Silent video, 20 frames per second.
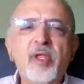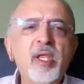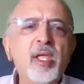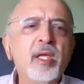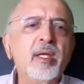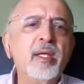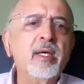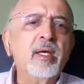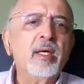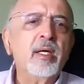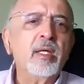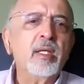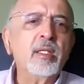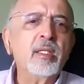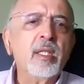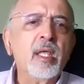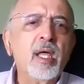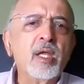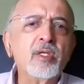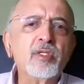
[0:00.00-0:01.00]
very clear
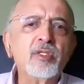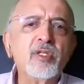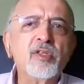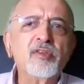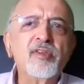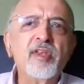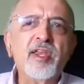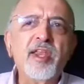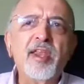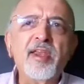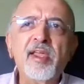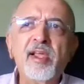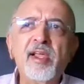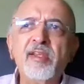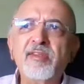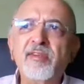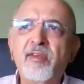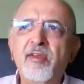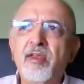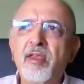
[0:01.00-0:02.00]
that the
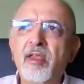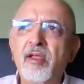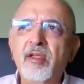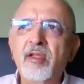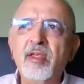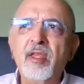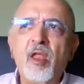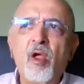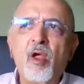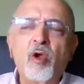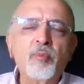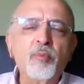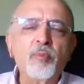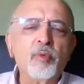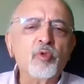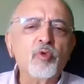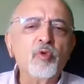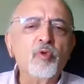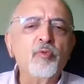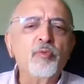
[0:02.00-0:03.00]
millennials learn lot
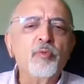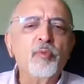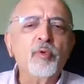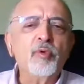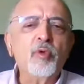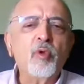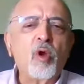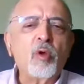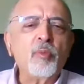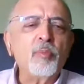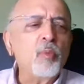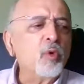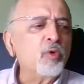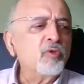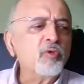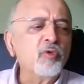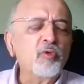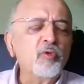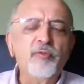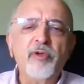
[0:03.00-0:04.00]
through lot more
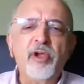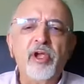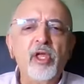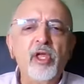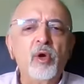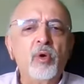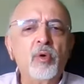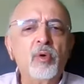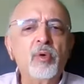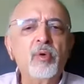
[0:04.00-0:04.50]
through video